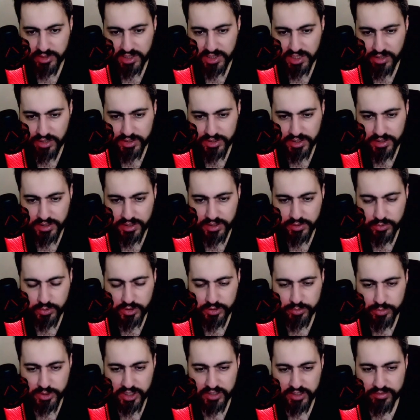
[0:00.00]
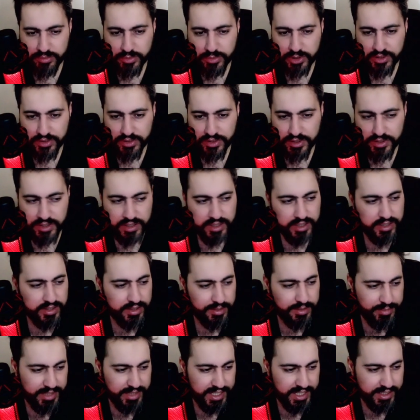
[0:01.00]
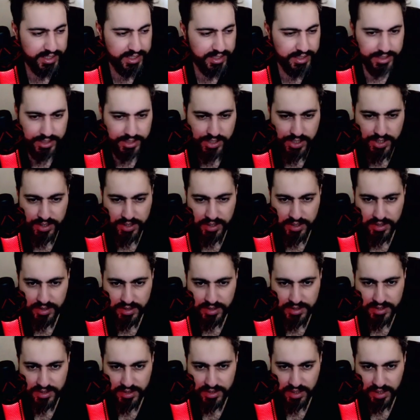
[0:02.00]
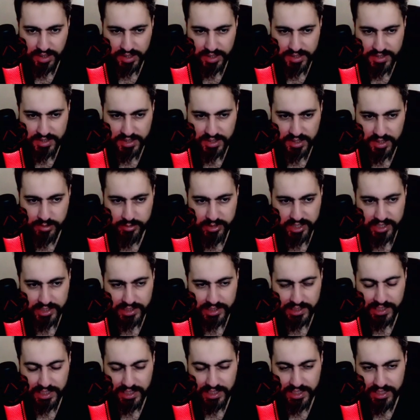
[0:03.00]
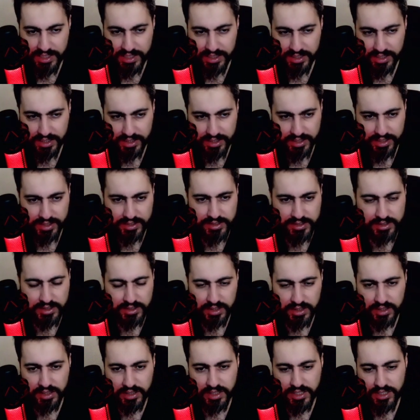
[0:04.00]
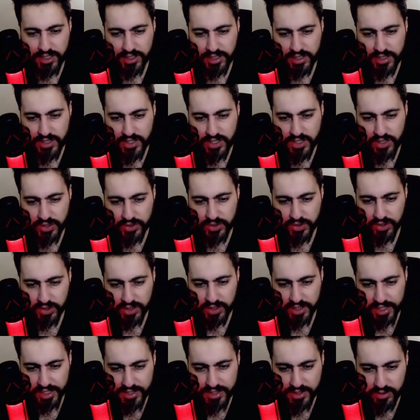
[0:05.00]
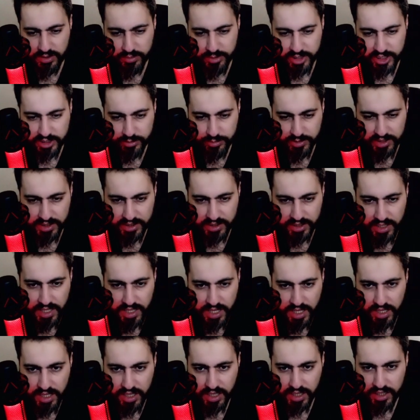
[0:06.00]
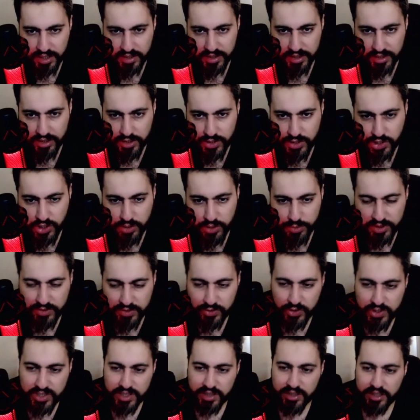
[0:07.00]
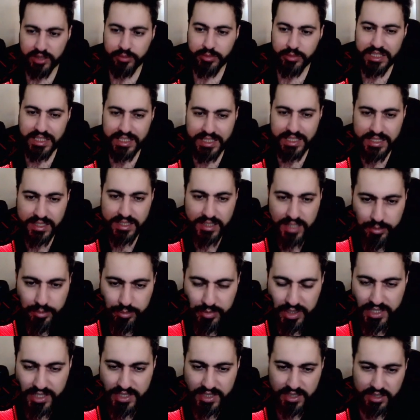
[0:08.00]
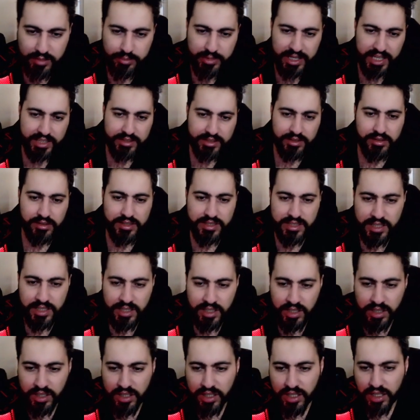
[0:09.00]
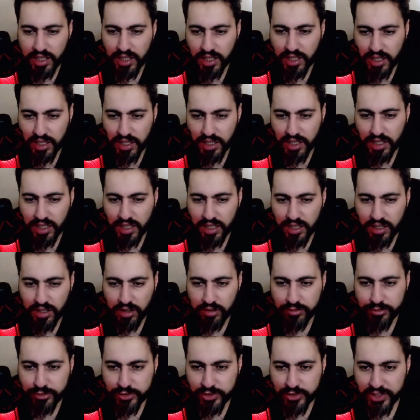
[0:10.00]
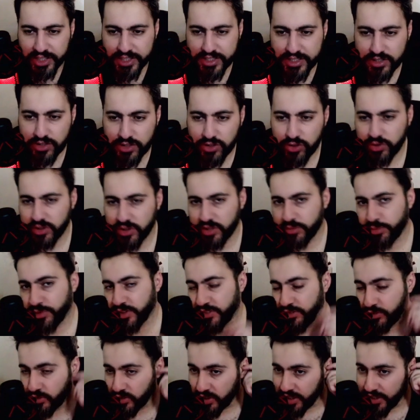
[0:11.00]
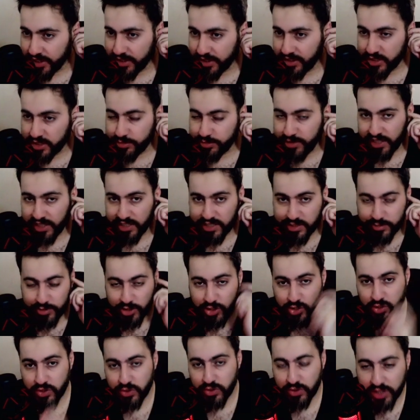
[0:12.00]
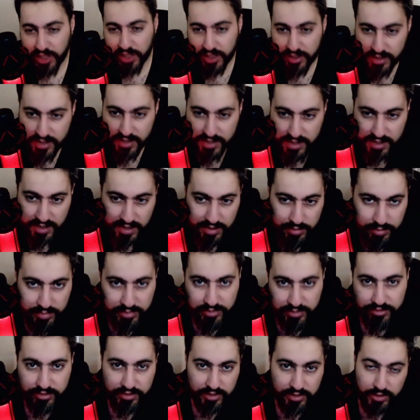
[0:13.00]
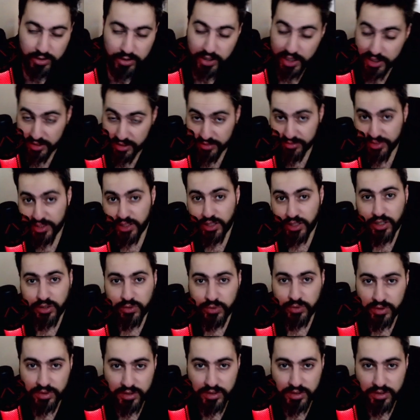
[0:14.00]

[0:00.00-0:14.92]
down, and then we Brave Bird the thing in the back. And I think this is the last game, and he hit Legend. So congrats to Mattbeer, and thank you so much for sending me these amazing battles. Hopefully you guys enjoyed it. If you like these battles, make sure to like the stream, like the video,